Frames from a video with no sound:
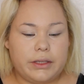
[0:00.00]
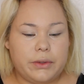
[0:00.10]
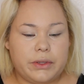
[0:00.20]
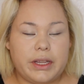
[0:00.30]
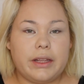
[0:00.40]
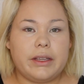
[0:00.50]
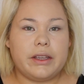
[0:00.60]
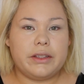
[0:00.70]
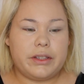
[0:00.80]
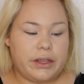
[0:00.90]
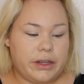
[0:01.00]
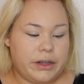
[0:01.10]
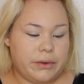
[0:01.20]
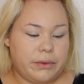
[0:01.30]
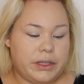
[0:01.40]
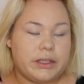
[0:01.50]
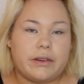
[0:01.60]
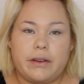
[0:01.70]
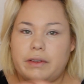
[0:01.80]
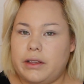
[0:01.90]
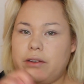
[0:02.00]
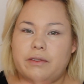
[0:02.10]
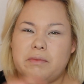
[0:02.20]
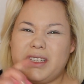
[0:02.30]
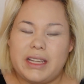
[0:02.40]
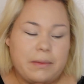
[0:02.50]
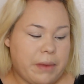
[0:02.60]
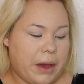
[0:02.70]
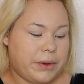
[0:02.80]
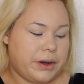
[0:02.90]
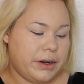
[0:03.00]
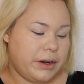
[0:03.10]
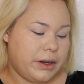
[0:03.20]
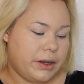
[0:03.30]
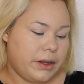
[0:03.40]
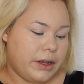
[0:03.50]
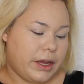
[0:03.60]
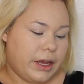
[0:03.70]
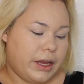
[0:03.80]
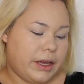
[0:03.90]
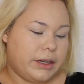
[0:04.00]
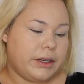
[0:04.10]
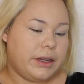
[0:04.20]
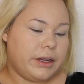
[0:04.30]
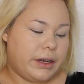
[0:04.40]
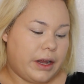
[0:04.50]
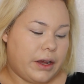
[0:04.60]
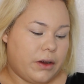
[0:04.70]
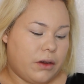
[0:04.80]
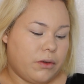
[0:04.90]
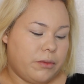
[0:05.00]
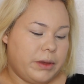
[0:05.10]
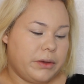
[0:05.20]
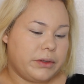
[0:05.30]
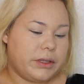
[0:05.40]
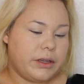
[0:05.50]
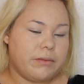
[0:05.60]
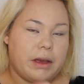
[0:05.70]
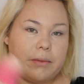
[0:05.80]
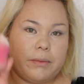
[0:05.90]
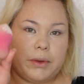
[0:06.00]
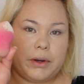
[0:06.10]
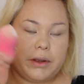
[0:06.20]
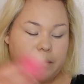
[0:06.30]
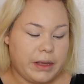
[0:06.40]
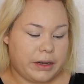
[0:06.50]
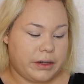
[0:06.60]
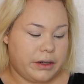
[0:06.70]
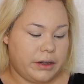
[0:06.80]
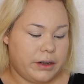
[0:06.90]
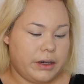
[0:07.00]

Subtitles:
to set the concealer, we just grab a little from the same powder, and now I will be using my beauty blender,